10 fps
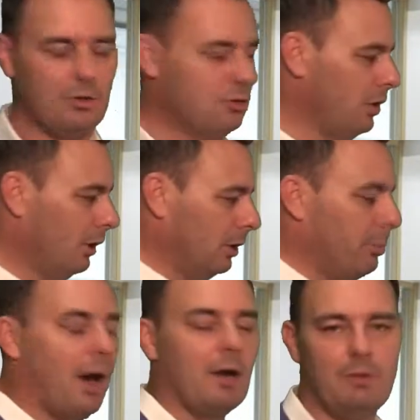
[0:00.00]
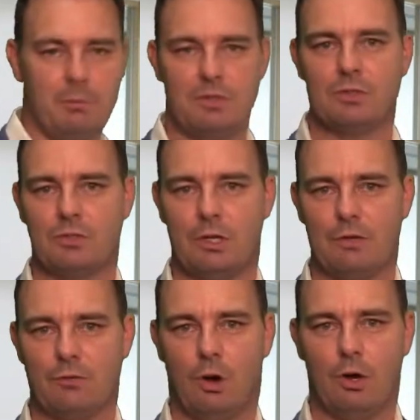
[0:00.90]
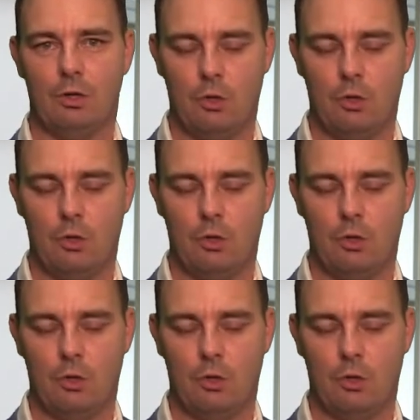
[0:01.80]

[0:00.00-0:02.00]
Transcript: This is the only part of your business that you've got.